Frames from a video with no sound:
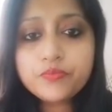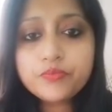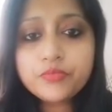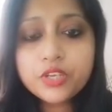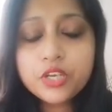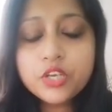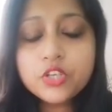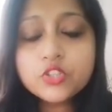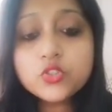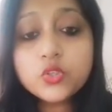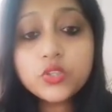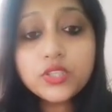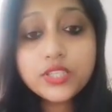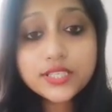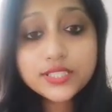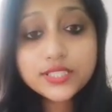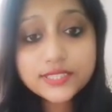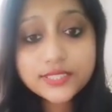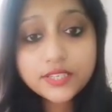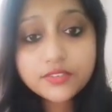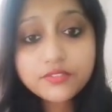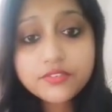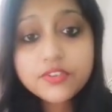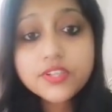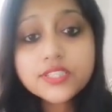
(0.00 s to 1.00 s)
So the
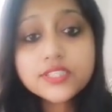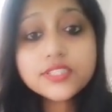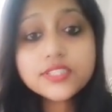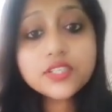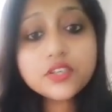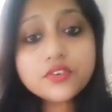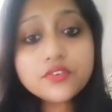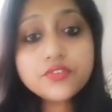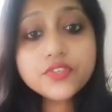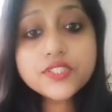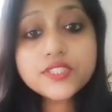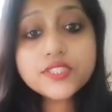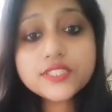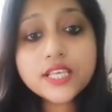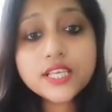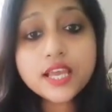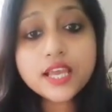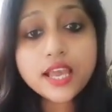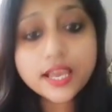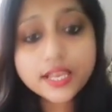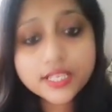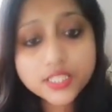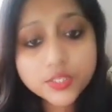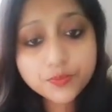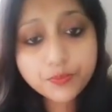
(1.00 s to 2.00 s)
civil service
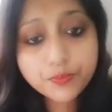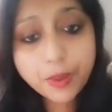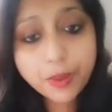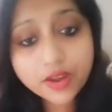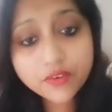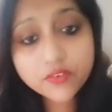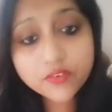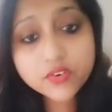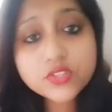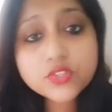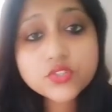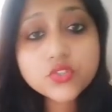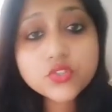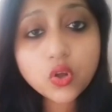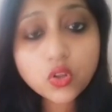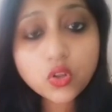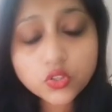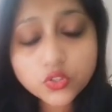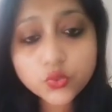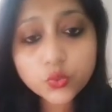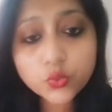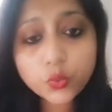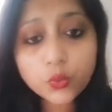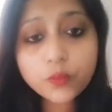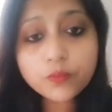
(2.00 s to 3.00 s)
aspirants
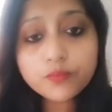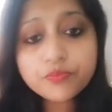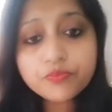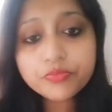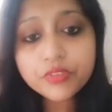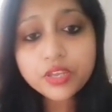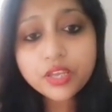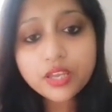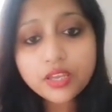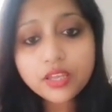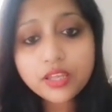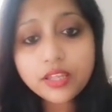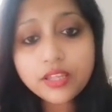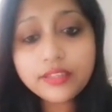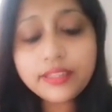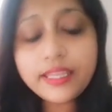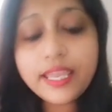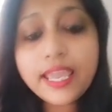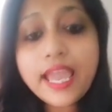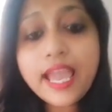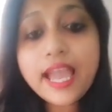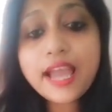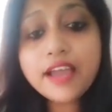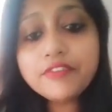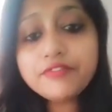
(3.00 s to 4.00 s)
also,
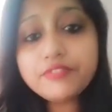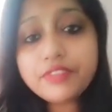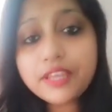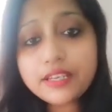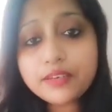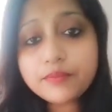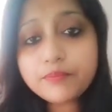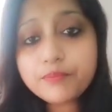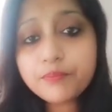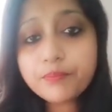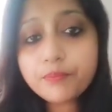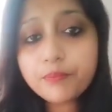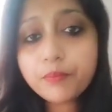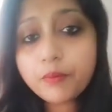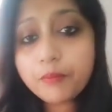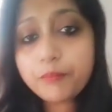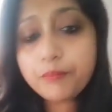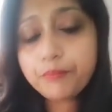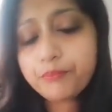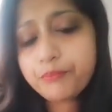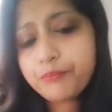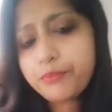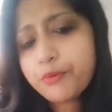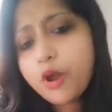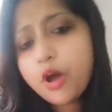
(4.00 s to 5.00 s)
they have that
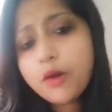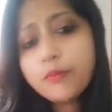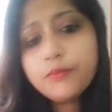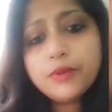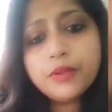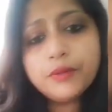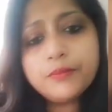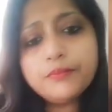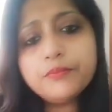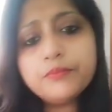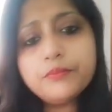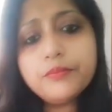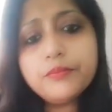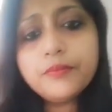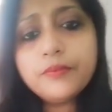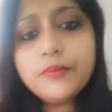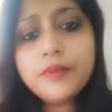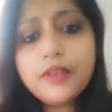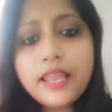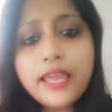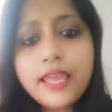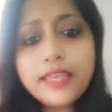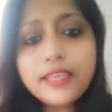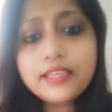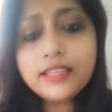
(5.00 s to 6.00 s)
problem.
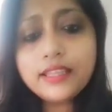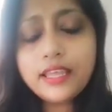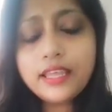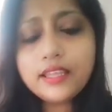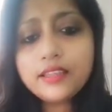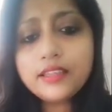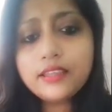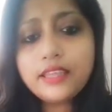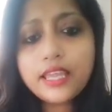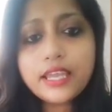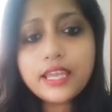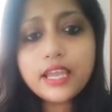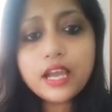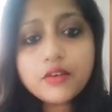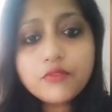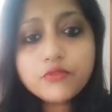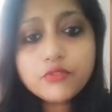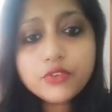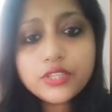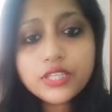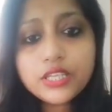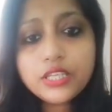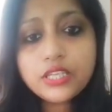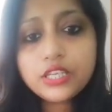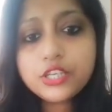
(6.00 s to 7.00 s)
Like they come
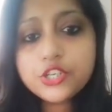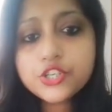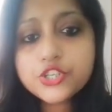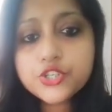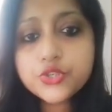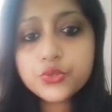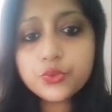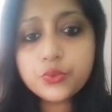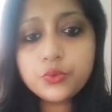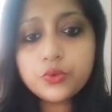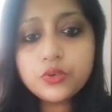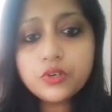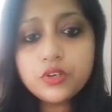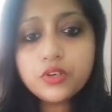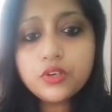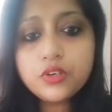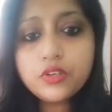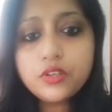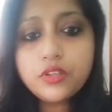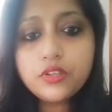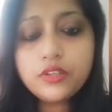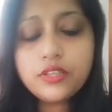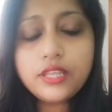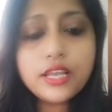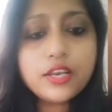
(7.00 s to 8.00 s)
with an issue.
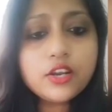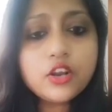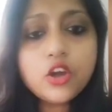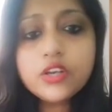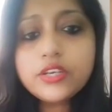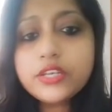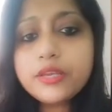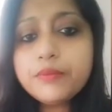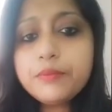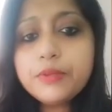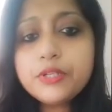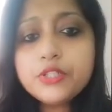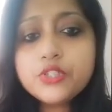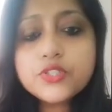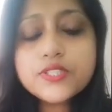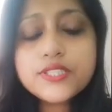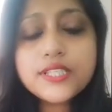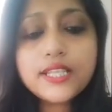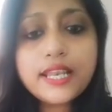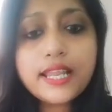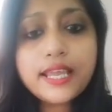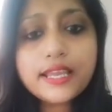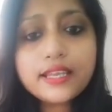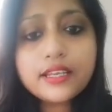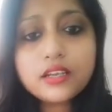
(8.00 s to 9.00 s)
They are not able to
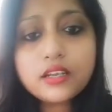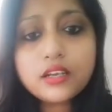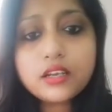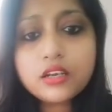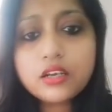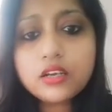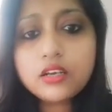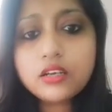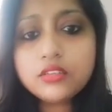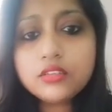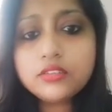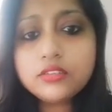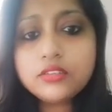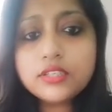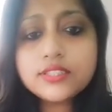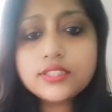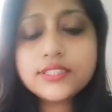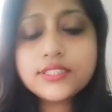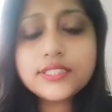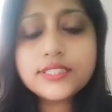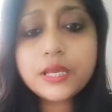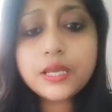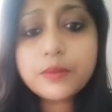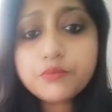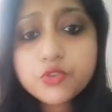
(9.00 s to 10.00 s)
select the
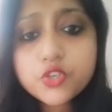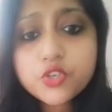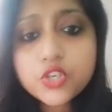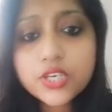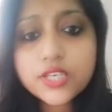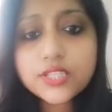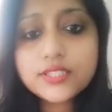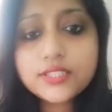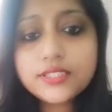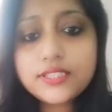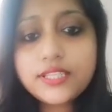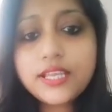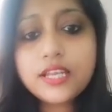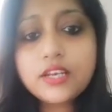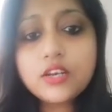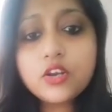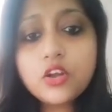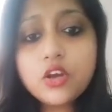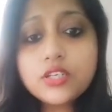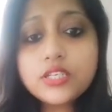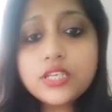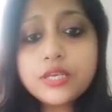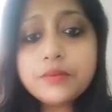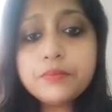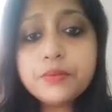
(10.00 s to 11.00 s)
subjects. They are
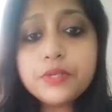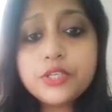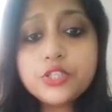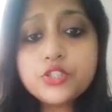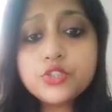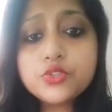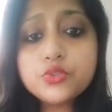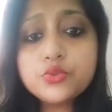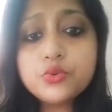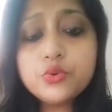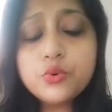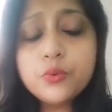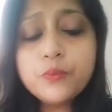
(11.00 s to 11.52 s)
not able to